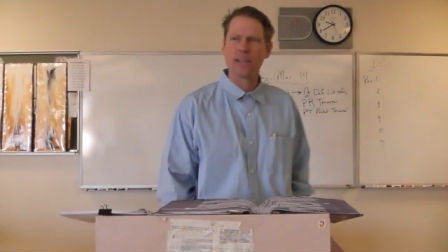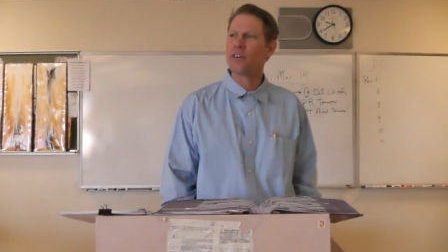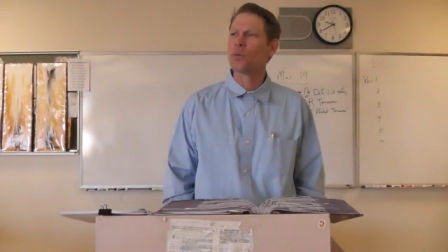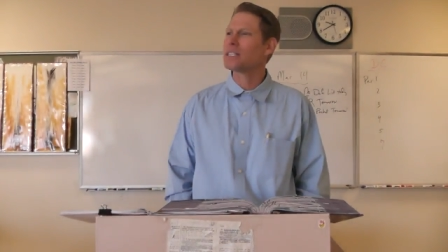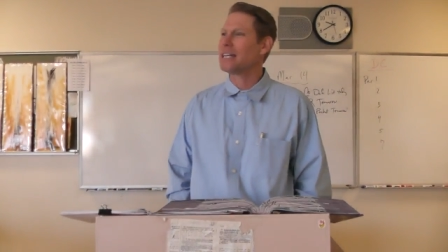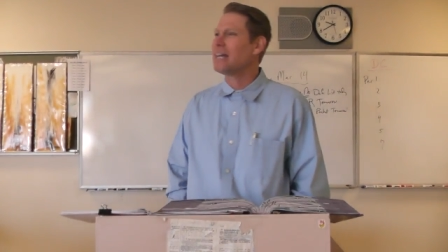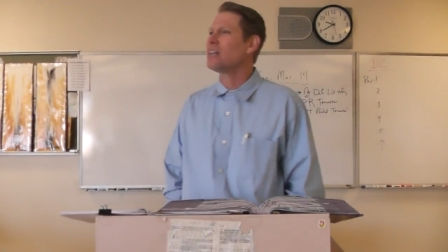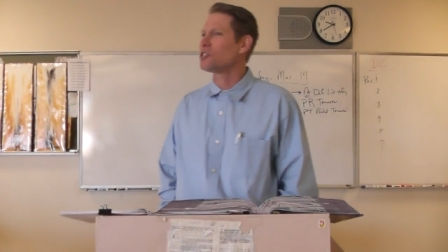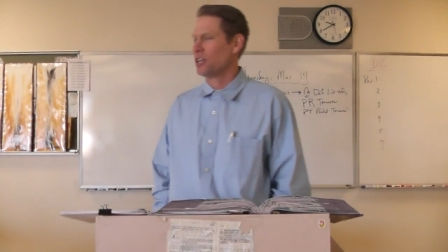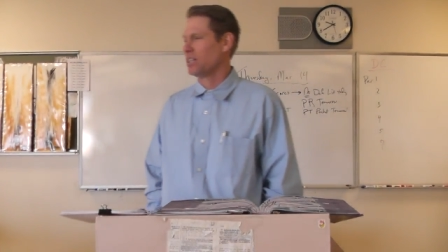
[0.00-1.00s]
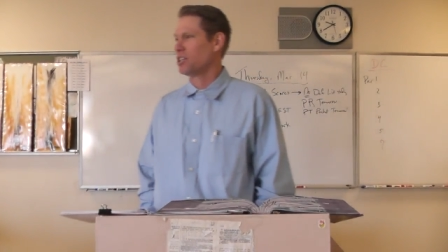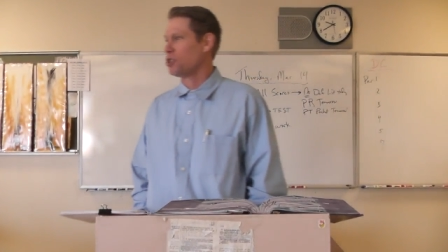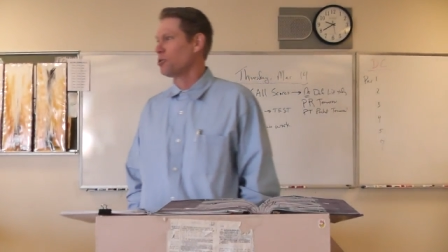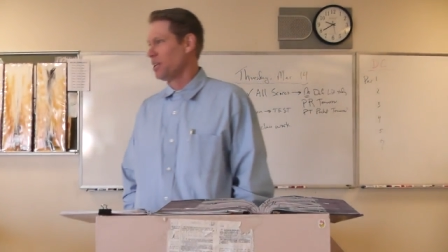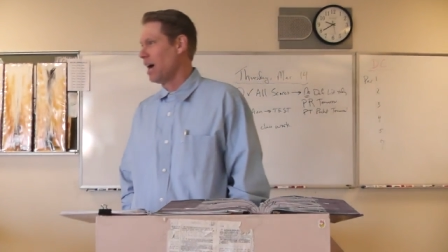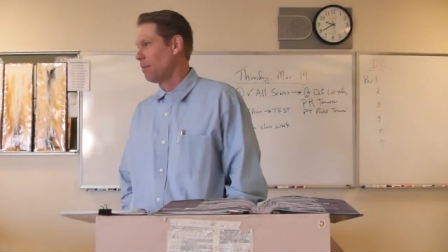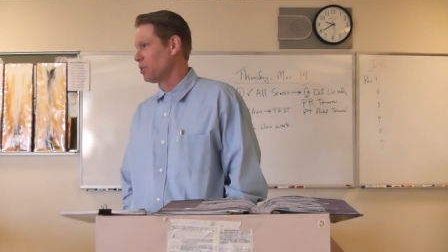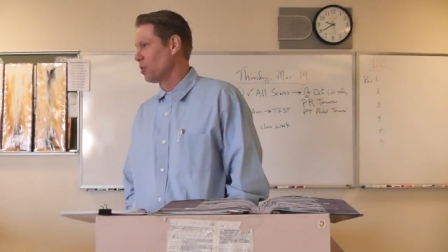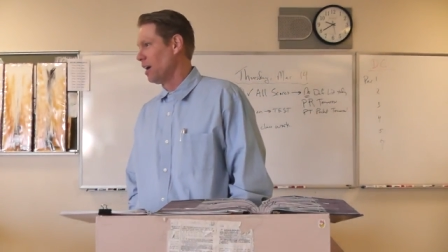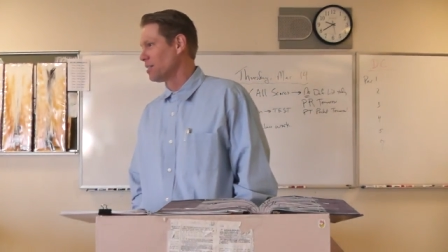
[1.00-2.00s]
If it wasn't innocent to shoot the
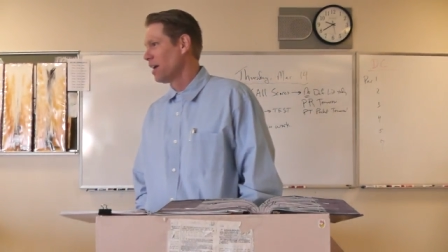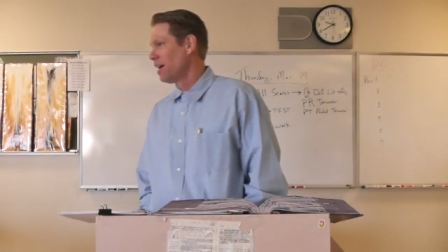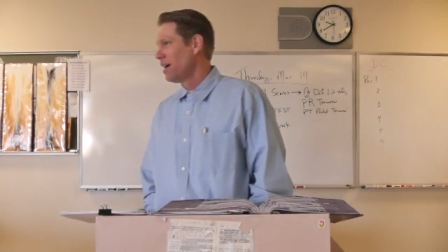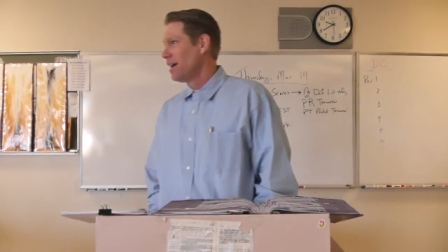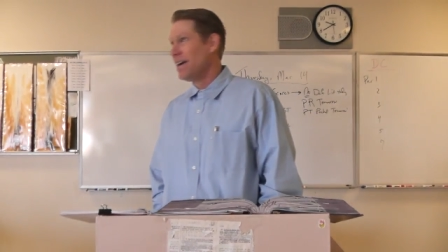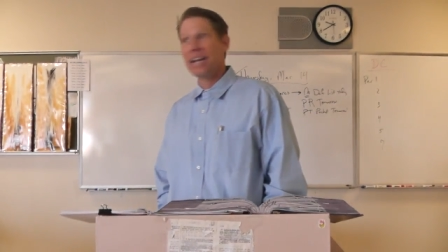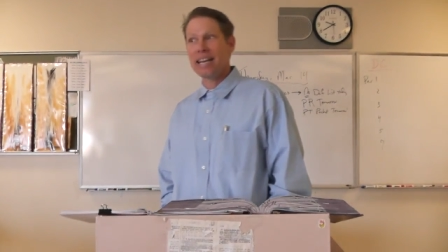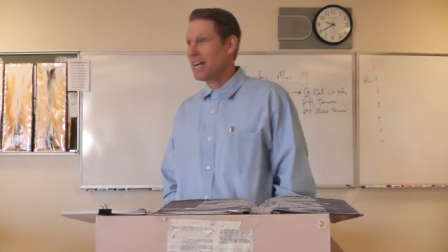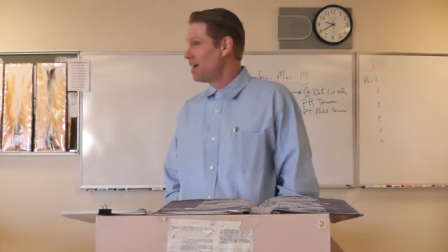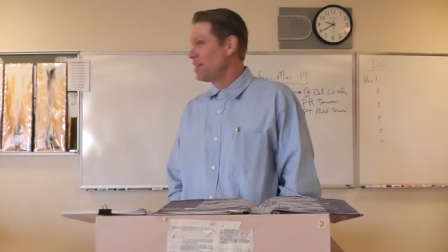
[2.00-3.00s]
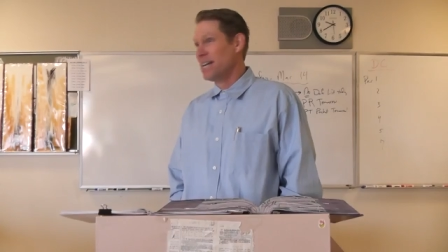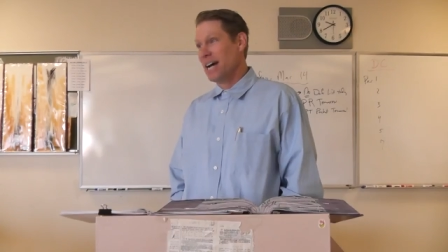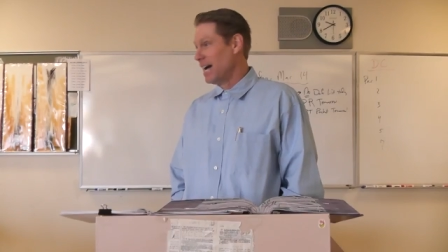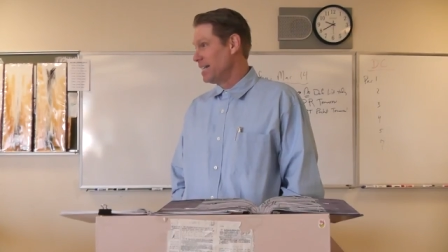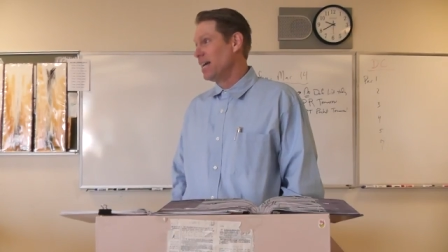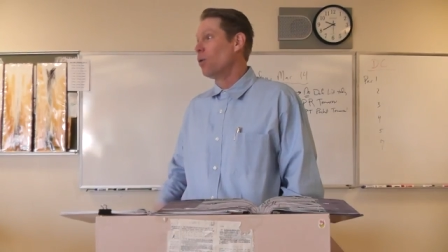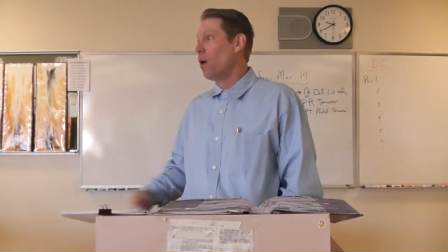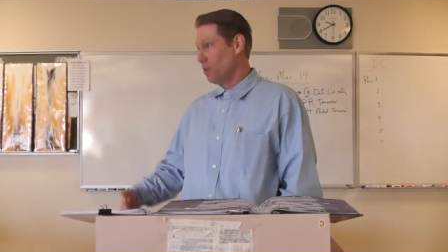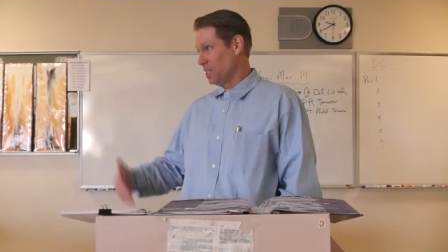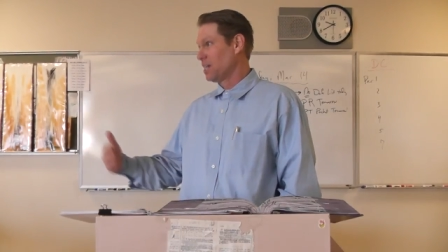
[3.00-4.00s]
albatross, he didn't have any idea
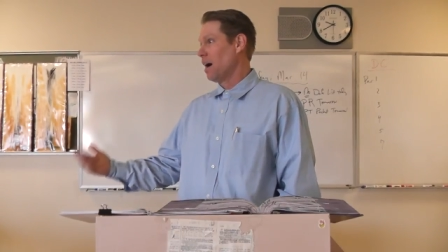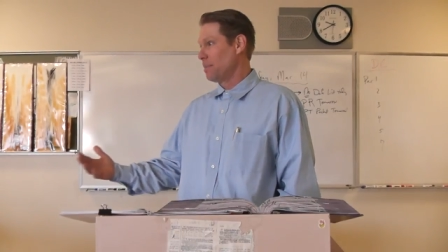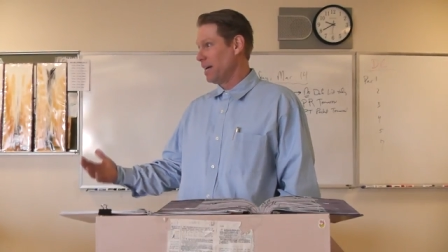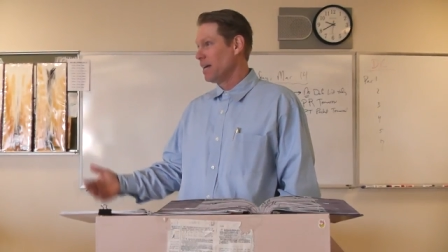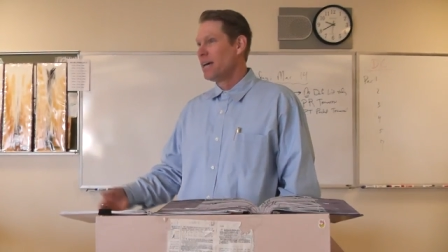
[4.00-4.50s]
what was coming.